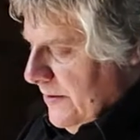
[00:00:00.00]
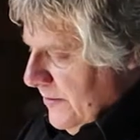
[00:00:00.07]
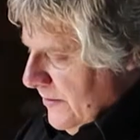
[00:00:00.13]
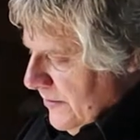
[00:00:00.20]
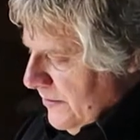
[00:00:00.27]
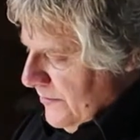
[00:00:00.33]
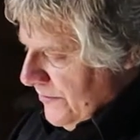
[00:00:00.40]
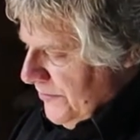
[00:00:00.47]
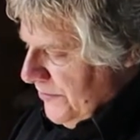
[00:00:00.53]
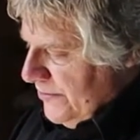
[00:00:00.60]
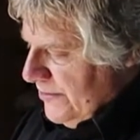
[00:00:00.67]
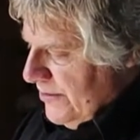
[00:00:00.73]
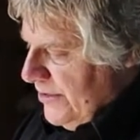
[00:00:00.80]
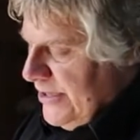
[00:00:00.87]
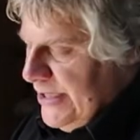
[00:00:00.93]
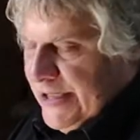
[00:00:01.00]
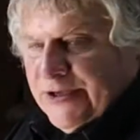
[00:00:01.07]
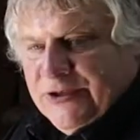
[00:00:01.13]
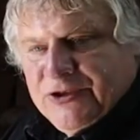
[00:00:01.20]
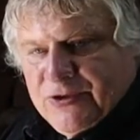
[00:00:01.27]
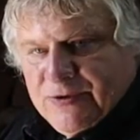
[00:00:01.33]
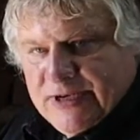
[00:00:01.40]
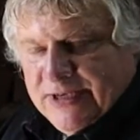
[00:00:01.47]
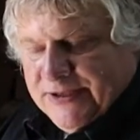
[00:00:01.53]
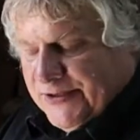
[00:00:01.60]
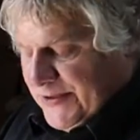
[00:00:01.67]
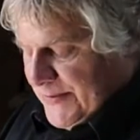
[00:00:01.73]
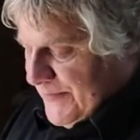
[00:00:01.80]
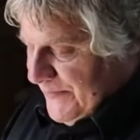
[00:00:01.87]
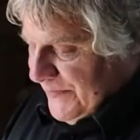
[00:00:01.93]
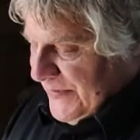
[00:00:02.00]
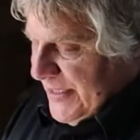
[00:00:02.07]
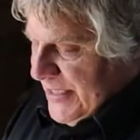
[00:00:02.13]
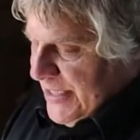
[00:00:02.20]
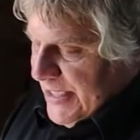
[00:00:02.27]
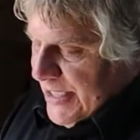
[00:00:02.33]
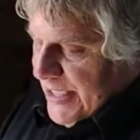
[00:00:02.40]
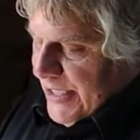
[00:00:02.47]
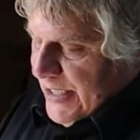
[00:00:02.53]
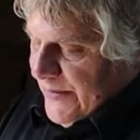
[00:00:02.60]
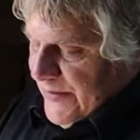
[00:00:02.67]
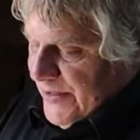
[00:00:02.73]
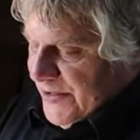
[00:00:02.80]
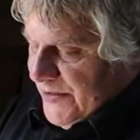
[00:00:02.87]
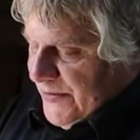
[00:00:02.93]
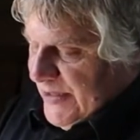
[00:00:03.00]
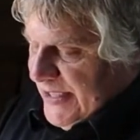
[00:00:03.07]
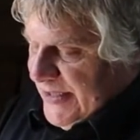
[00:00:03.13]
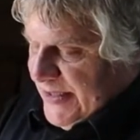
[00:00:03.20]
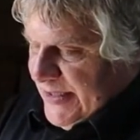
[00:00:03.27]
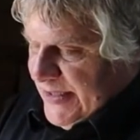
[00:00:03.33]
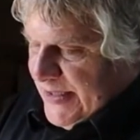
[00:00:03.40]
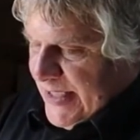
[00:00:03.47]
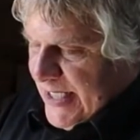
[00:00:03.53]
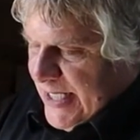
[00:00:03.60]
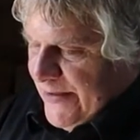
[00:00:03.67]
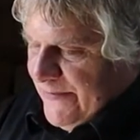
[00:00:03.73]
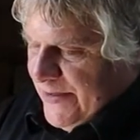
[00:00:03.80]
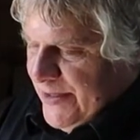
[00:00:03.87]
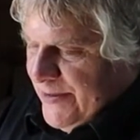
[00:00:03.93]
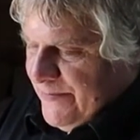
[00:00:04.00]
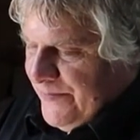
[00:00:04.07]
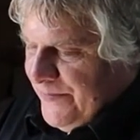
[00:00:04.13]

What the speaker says: that goes through it, and there's threads. And then this thread's inside of it.